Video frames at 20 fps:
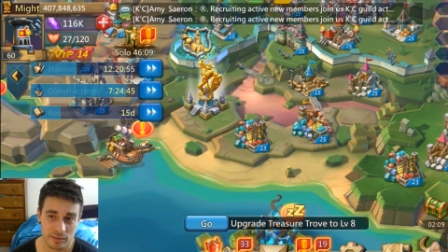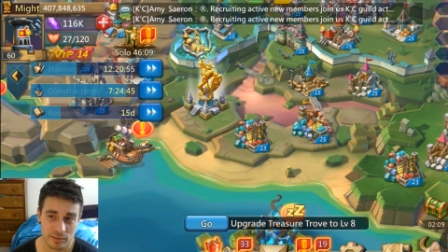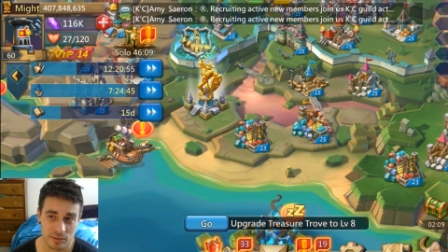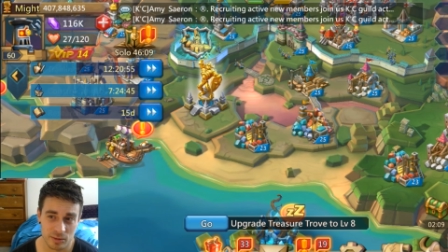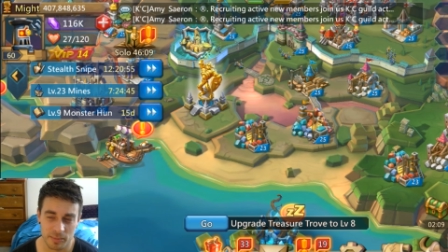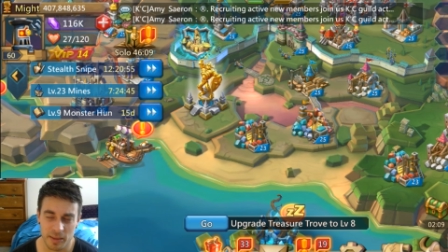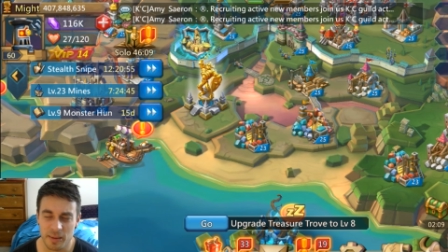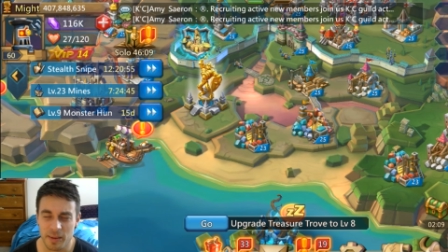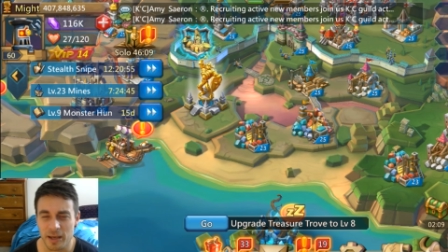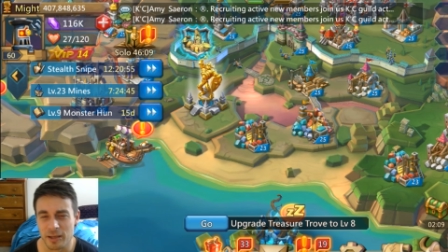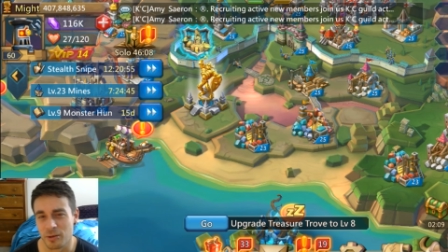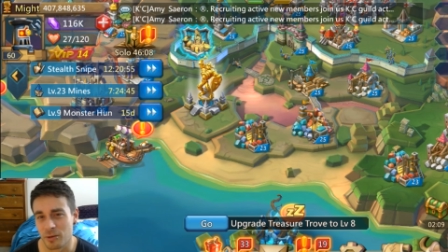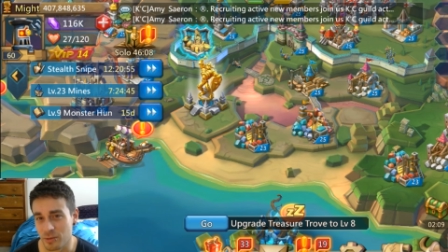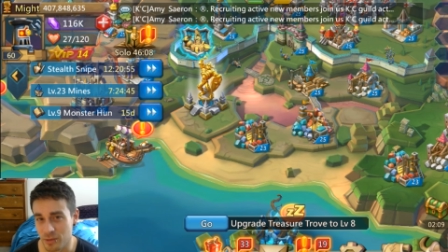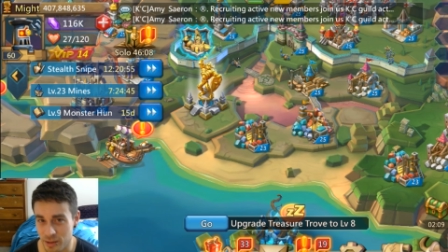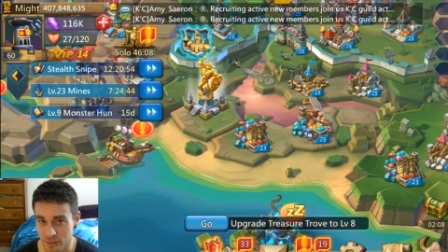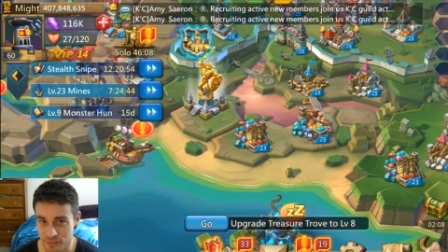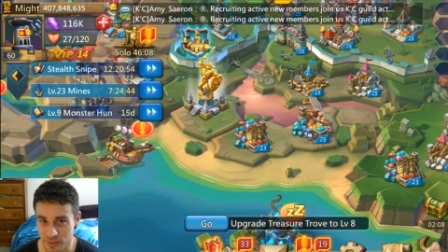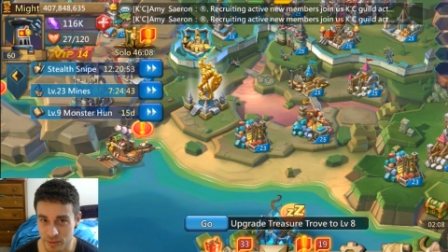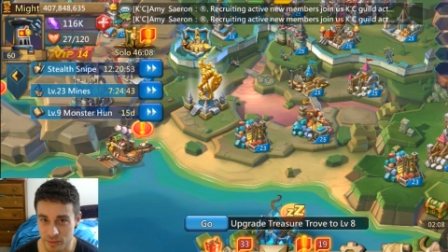So maybe I
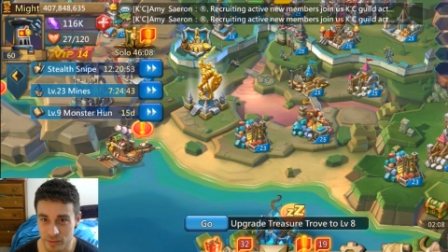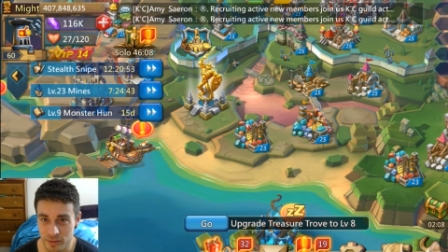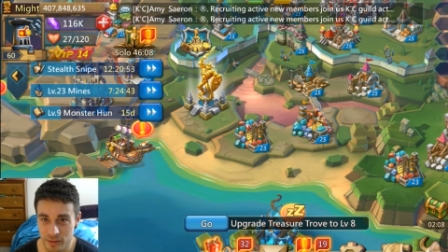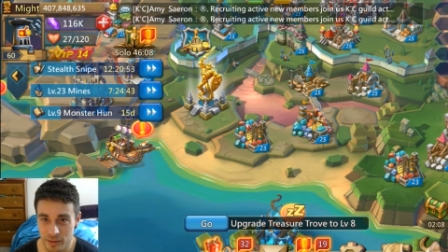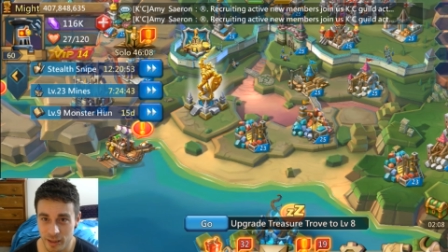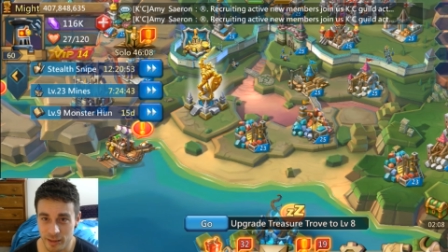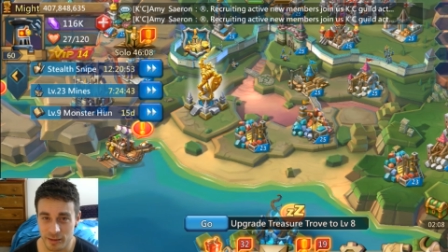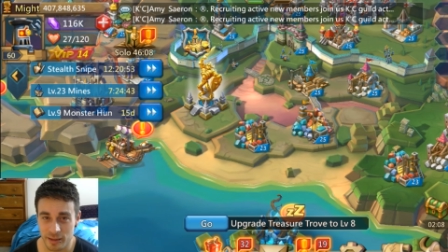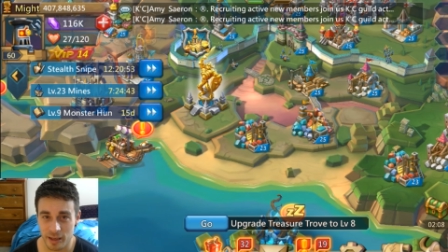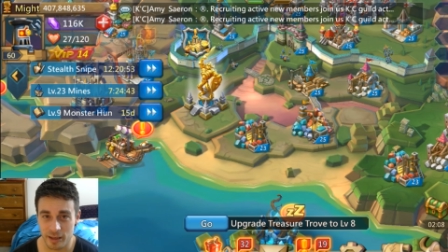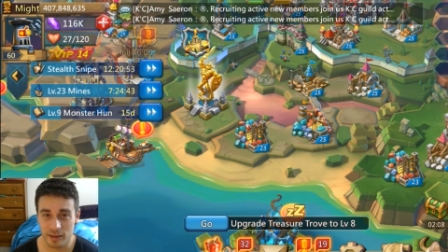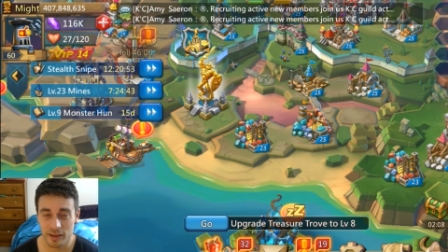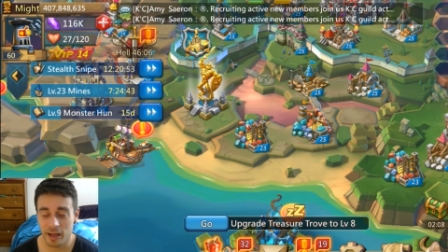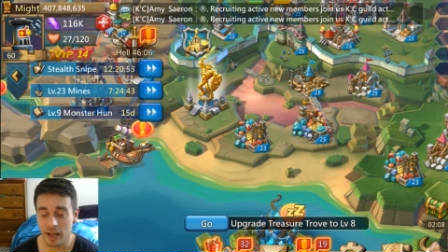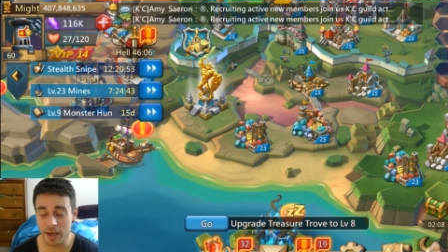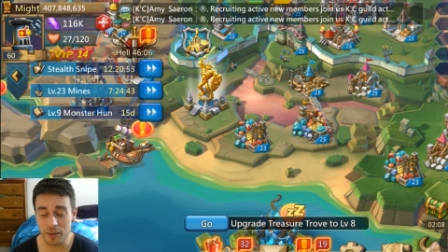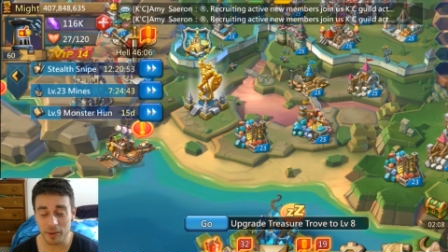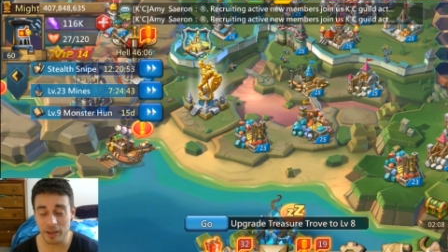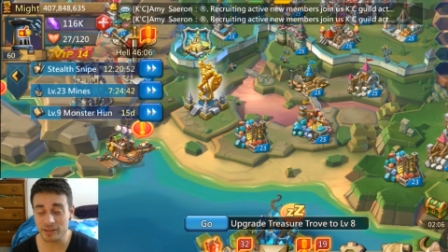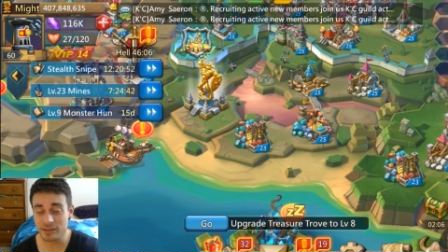don't love you like that.
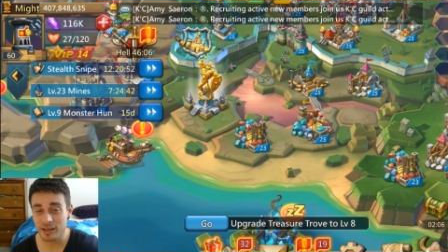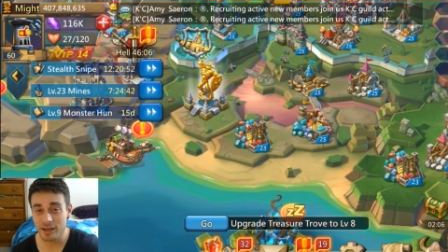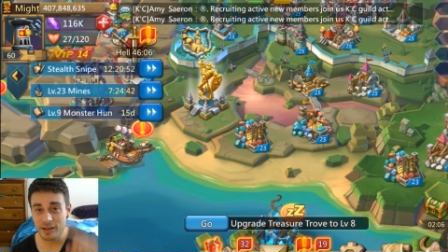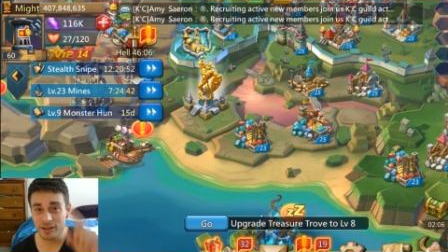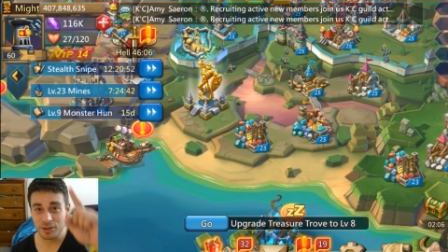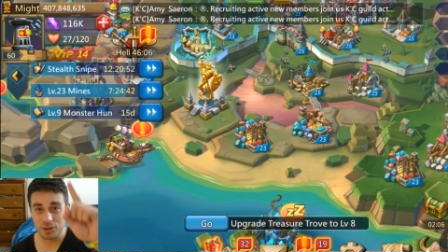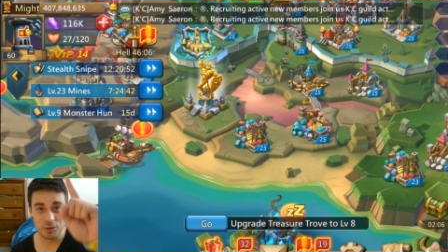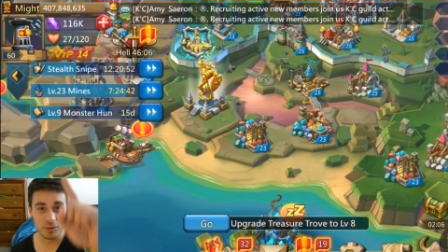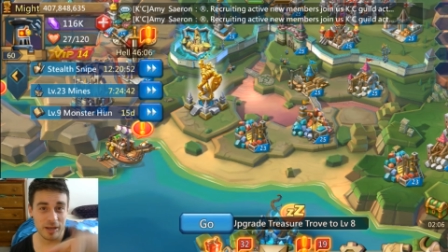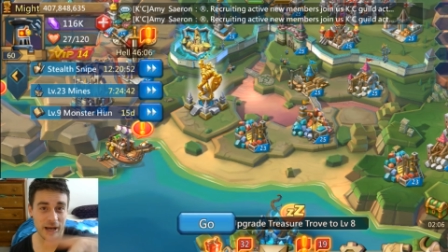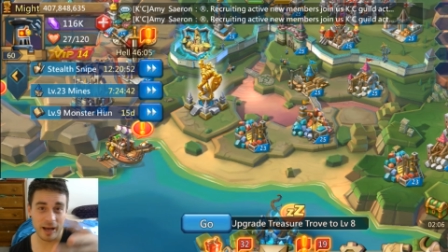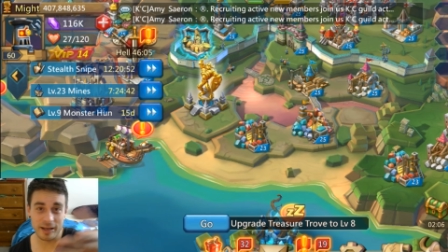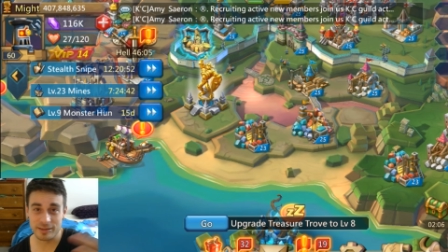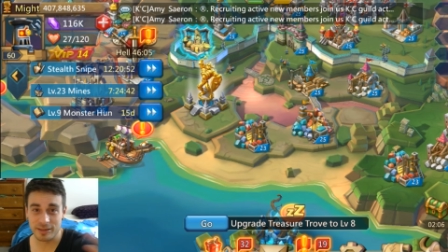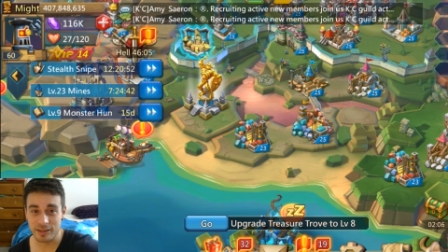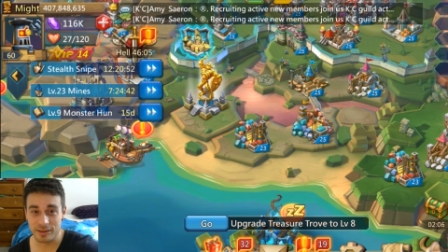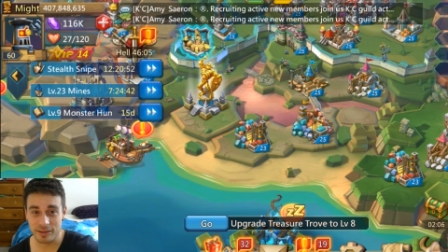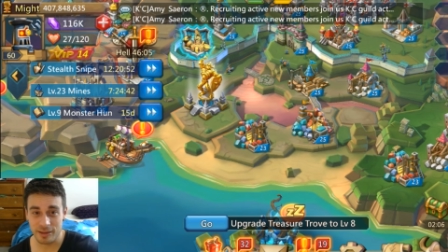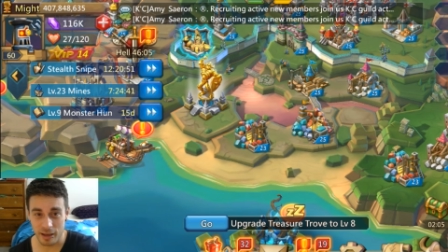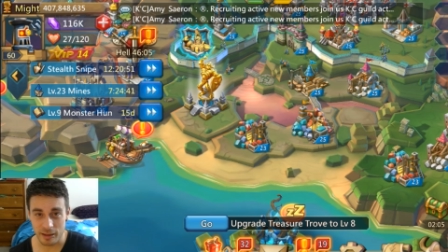Anyways, you
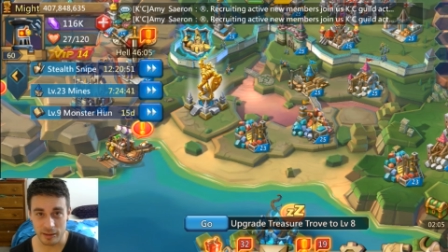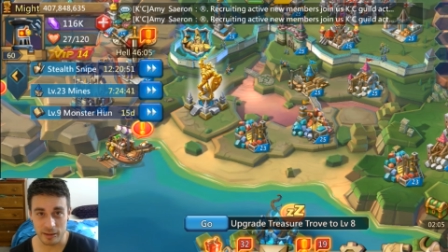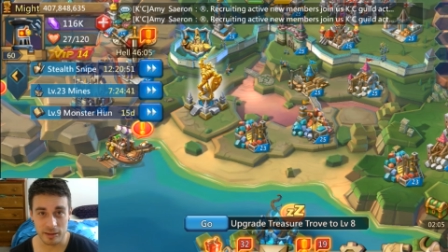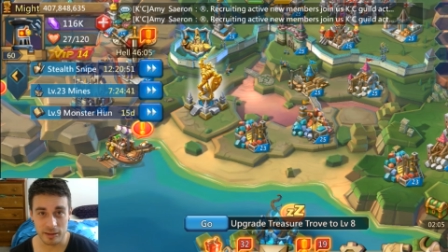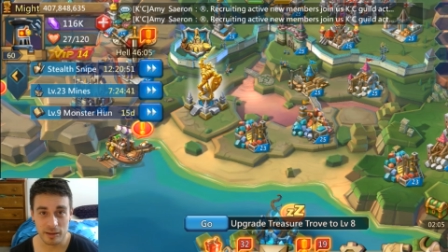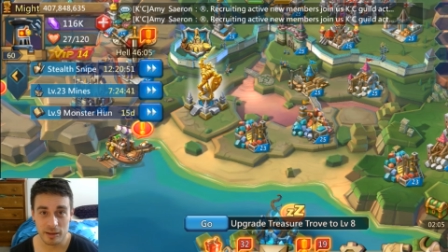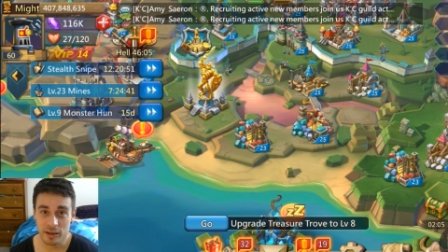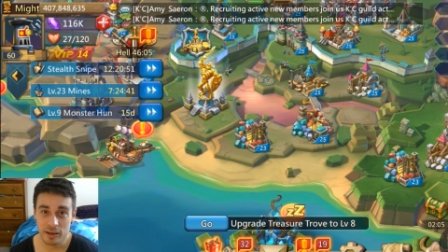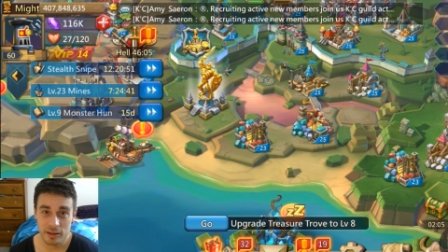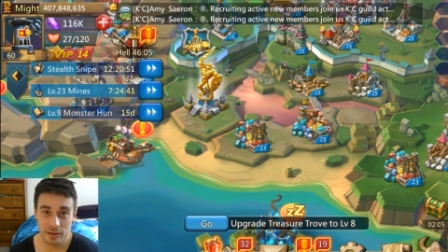guys get the idea.